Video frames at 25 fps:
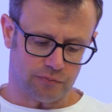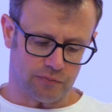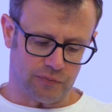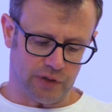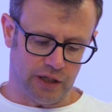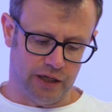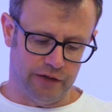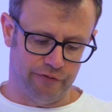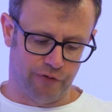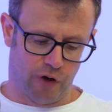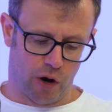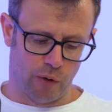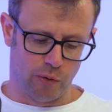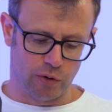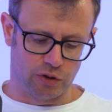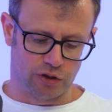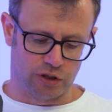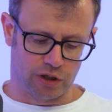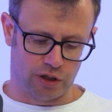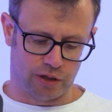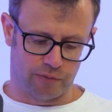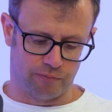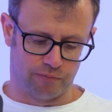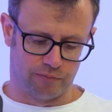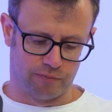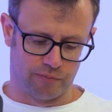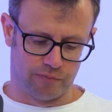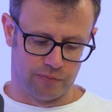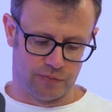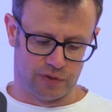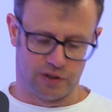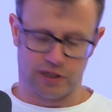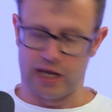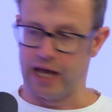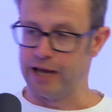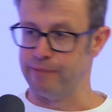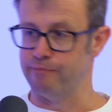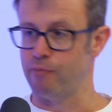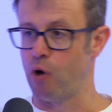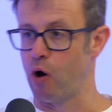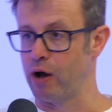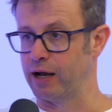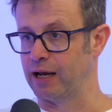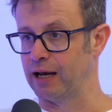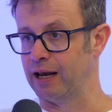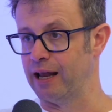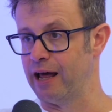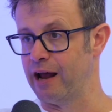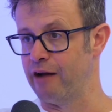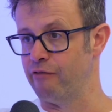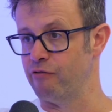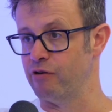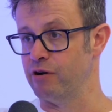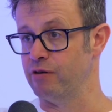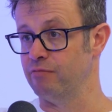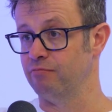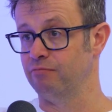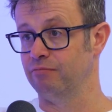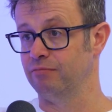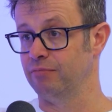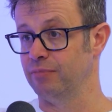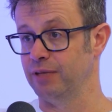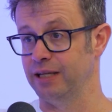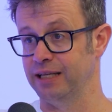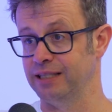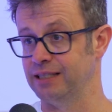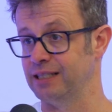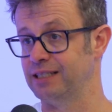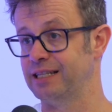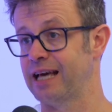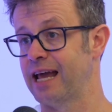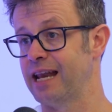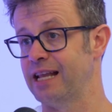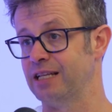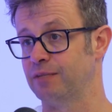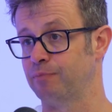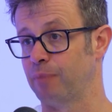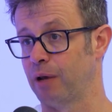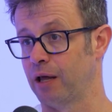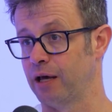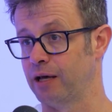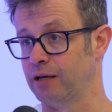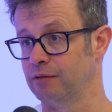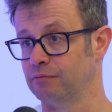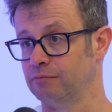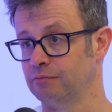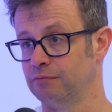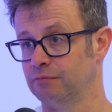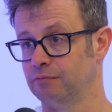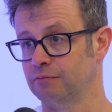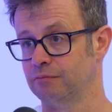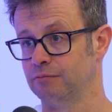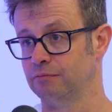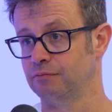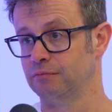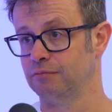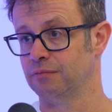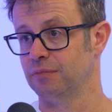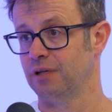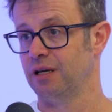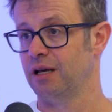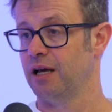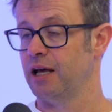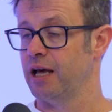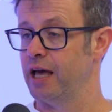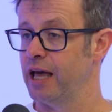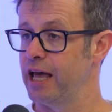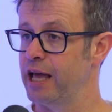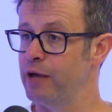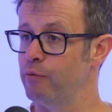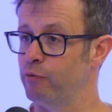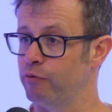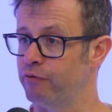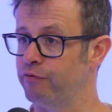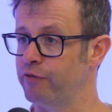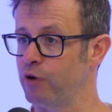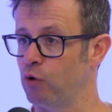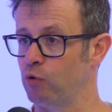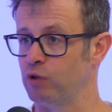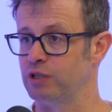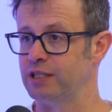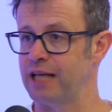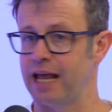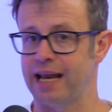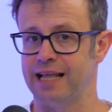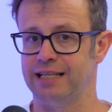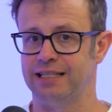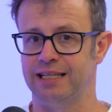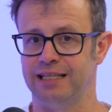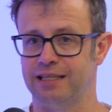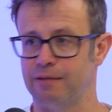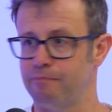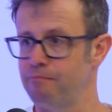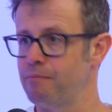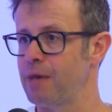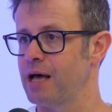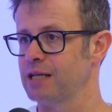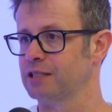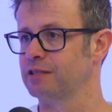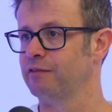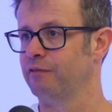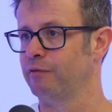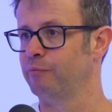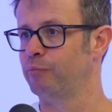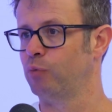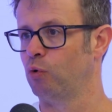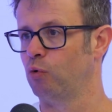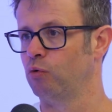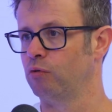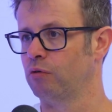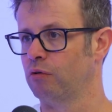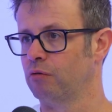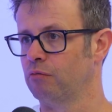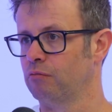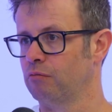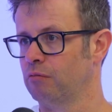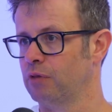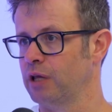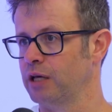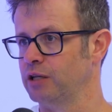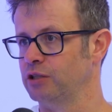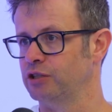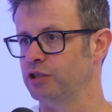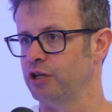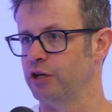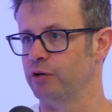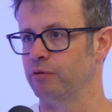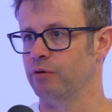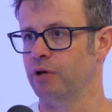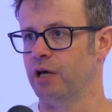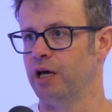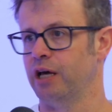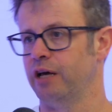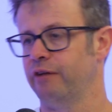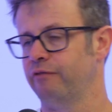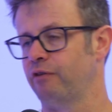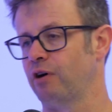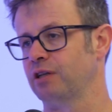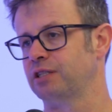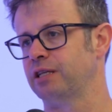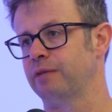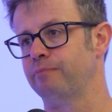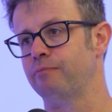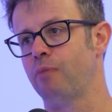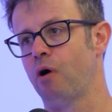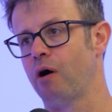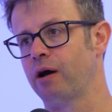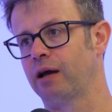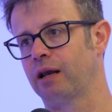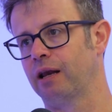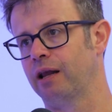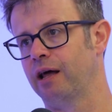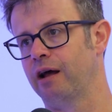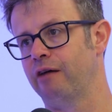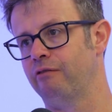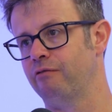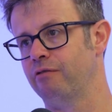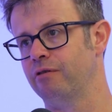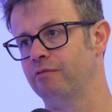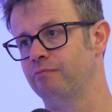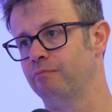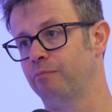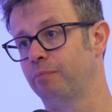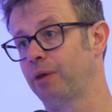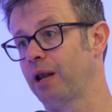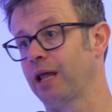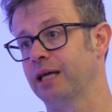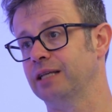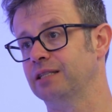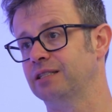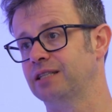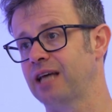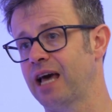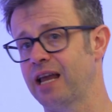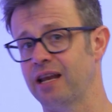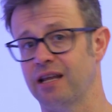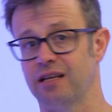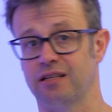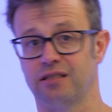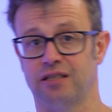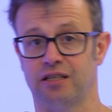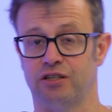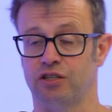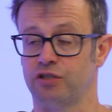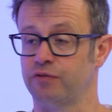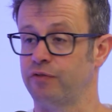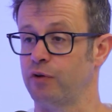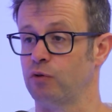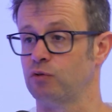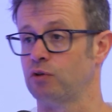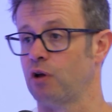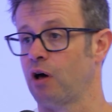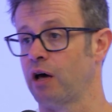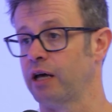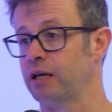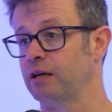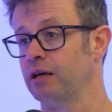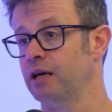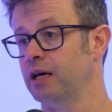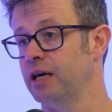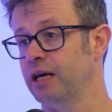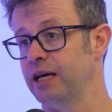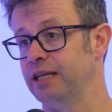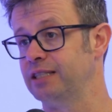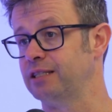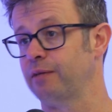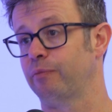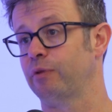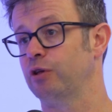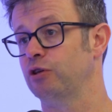If I were to say Michael Aaron is a tennis player, it would feel that tennis is a massively important thing to you. If I said Michael Aaron plays tennis, it just feels like it's something